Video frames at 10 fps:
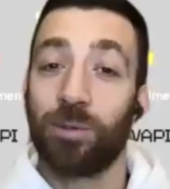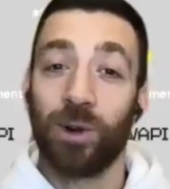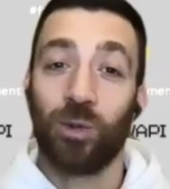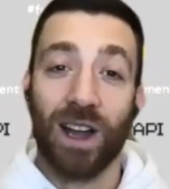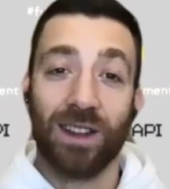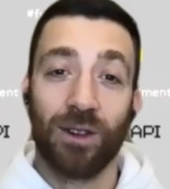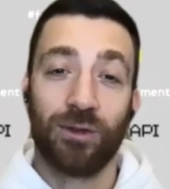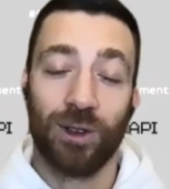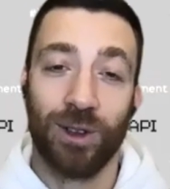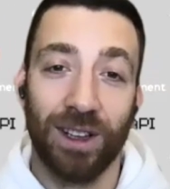
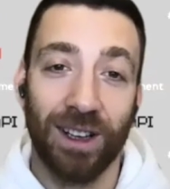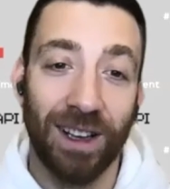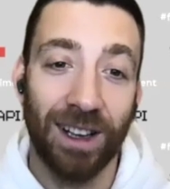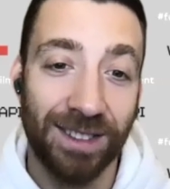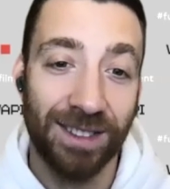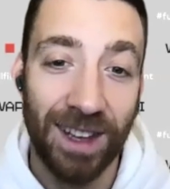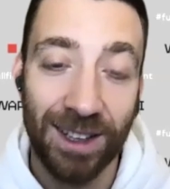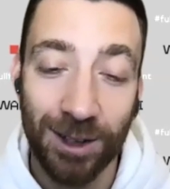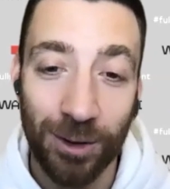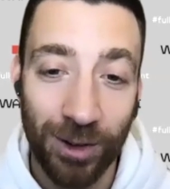wonderful.
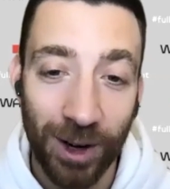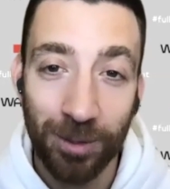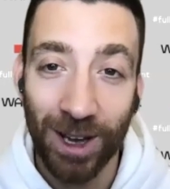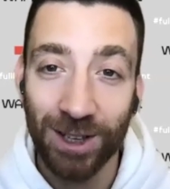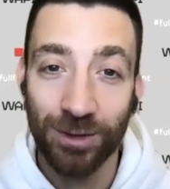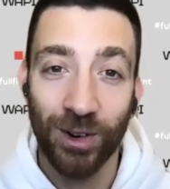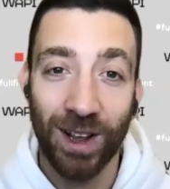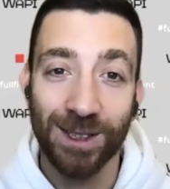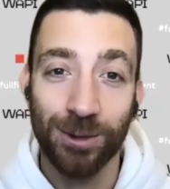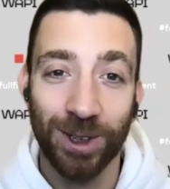Thank you very much for
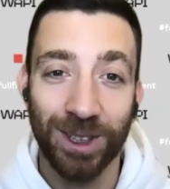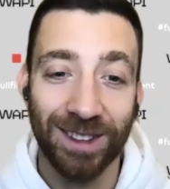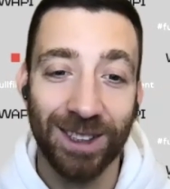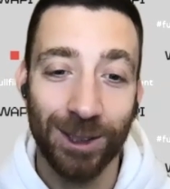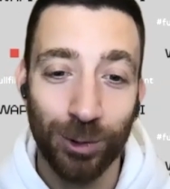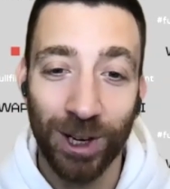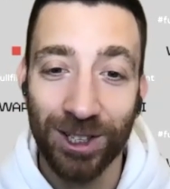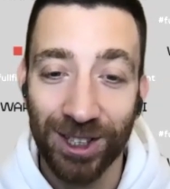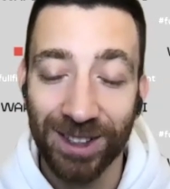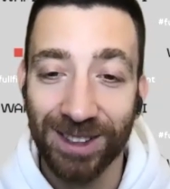answering these
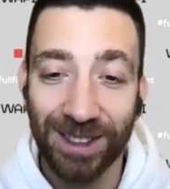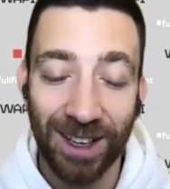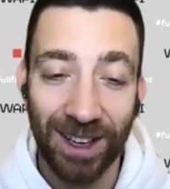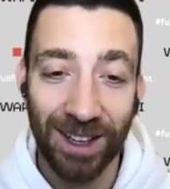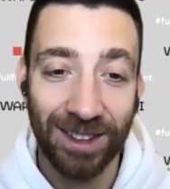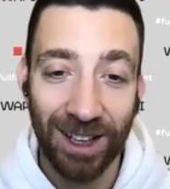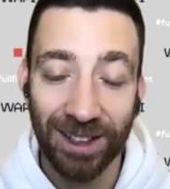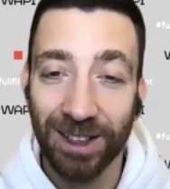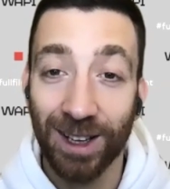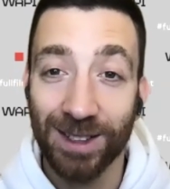questions and
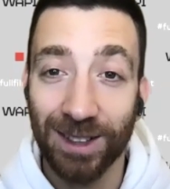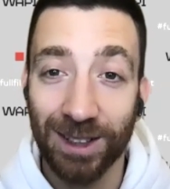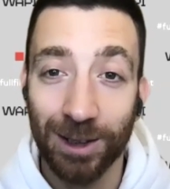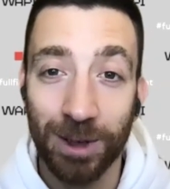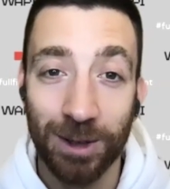telling us a little bit